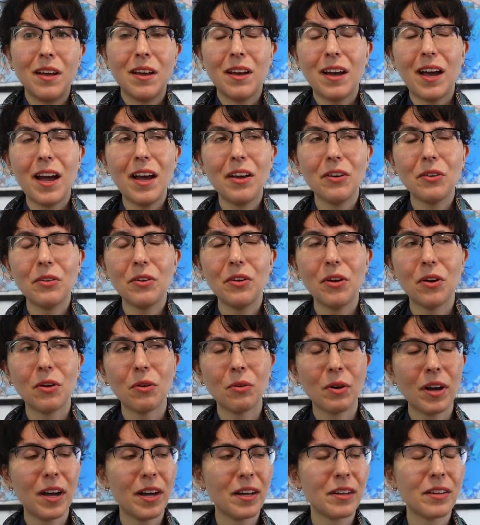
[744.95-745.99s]
I don't
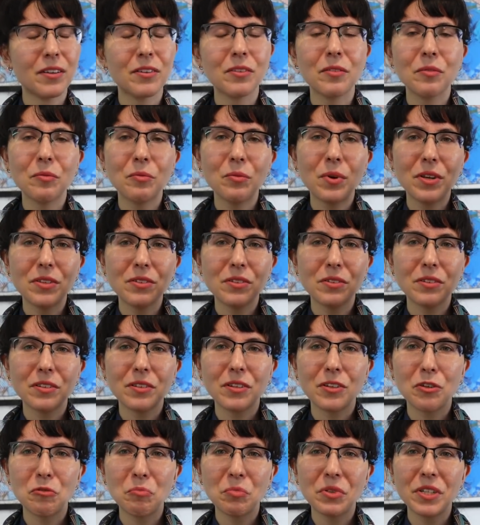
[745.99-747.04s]
know. I wasn't
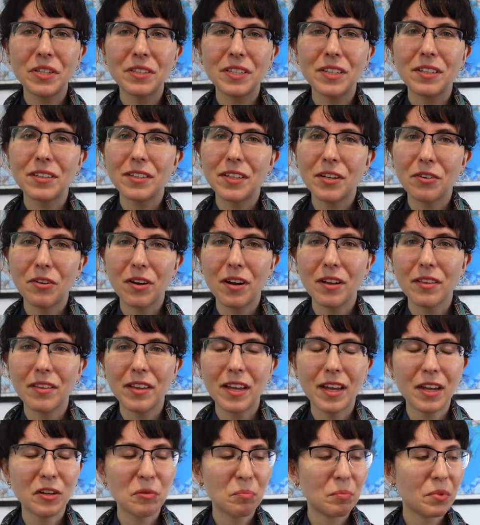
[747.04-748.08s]
completely clear on
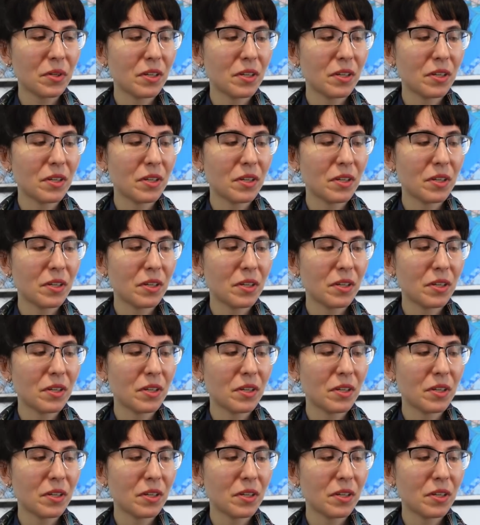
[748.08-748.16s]
that,